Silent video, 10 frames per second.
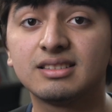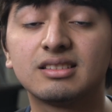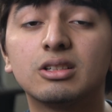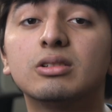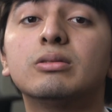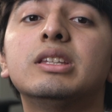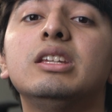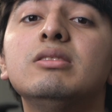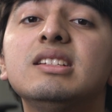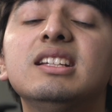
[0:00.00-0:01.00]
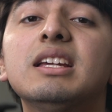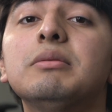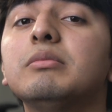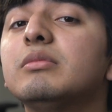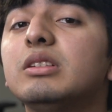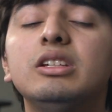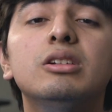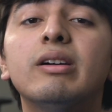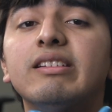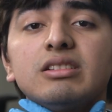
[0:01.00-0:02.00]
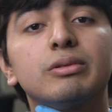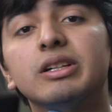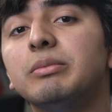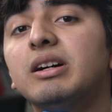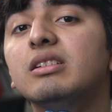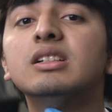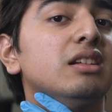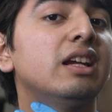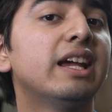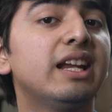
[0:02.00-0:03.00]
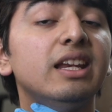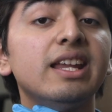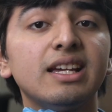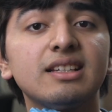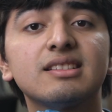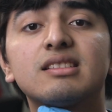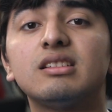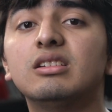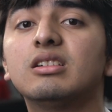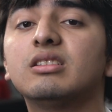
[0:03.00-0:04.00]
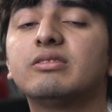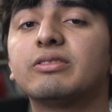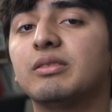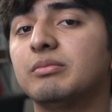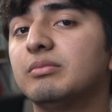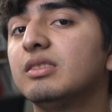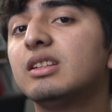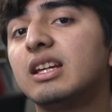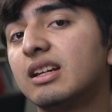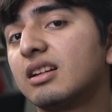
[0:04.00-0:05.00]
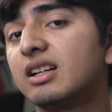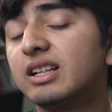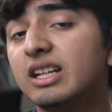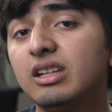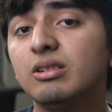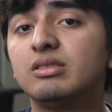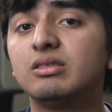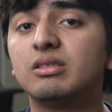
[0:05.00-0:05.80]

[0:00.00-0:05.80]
So with using them, you don't have to worry about getting nicks, you know, from cutting you too